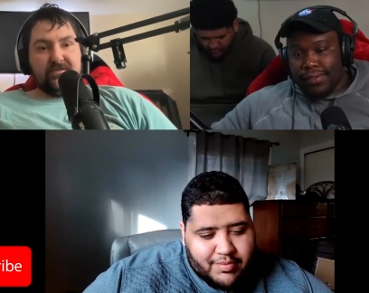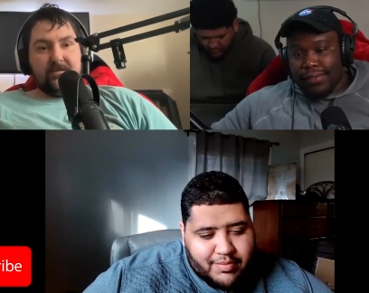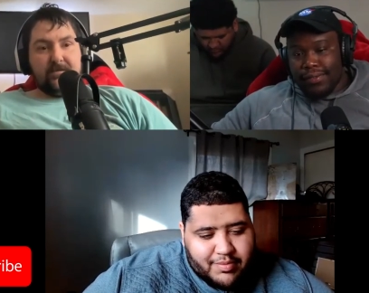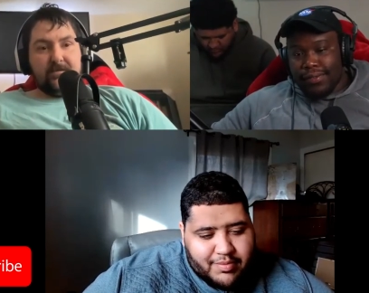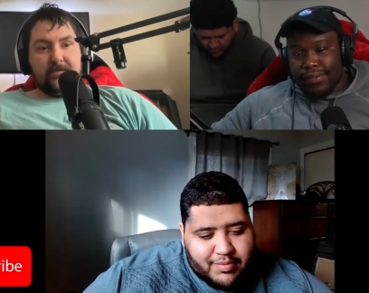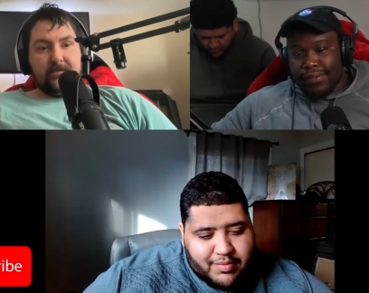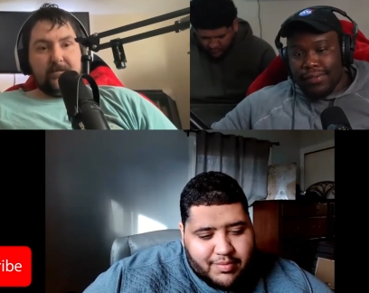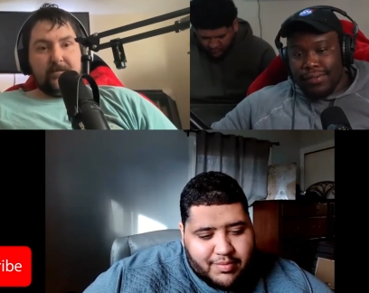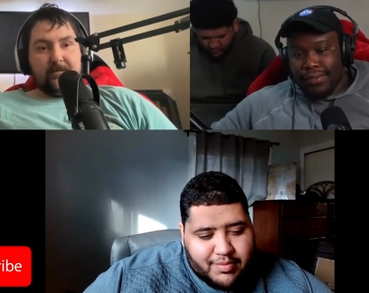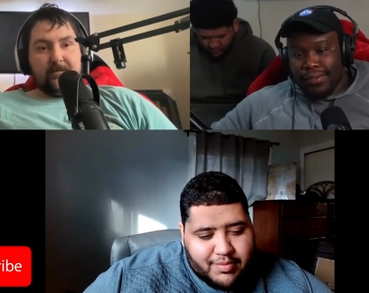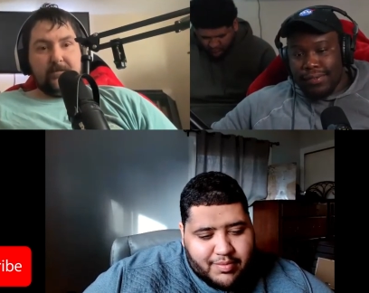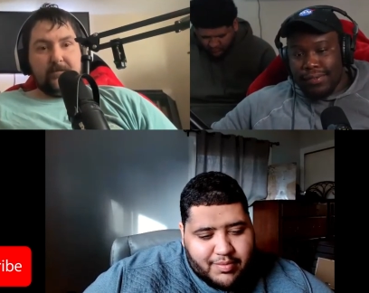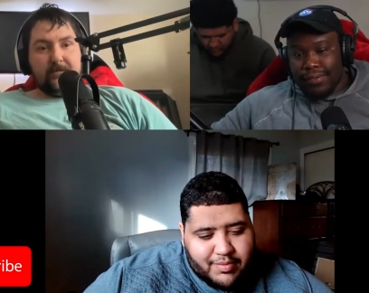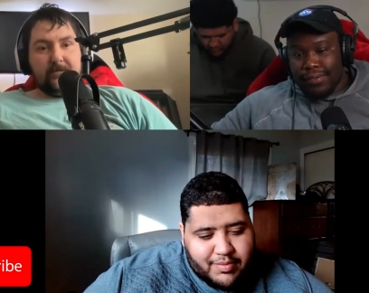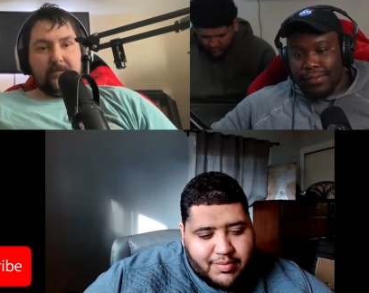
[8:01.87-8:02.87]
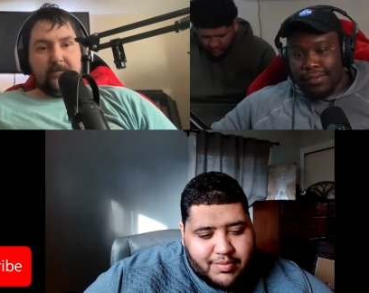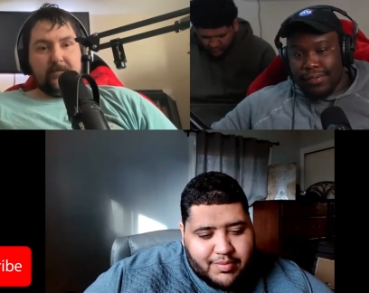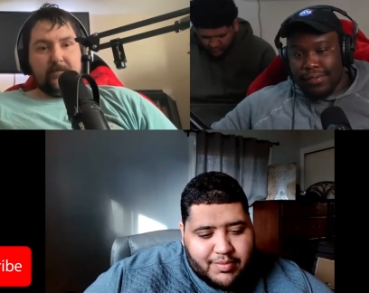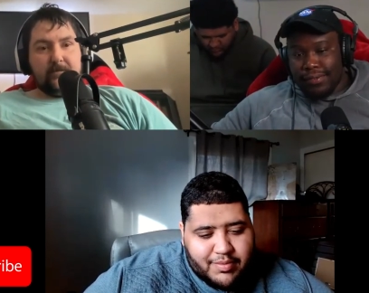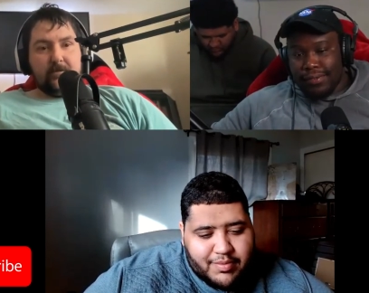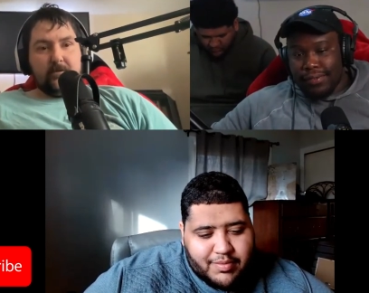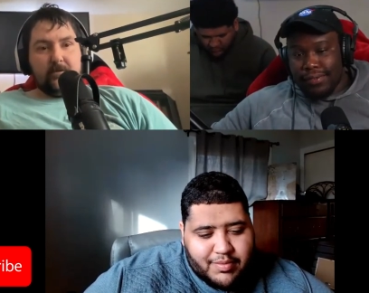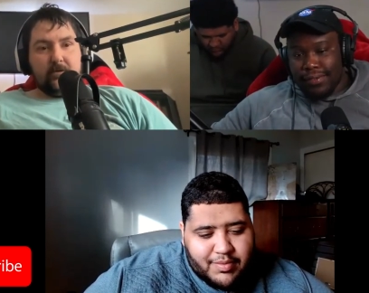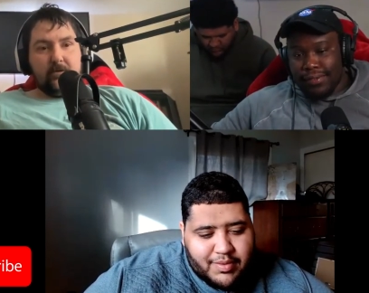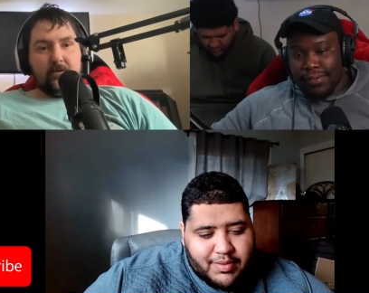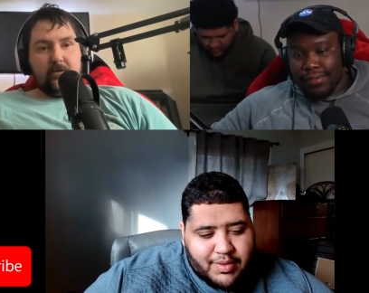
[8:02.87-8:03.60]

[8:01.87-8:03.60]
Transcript: (no one is talking)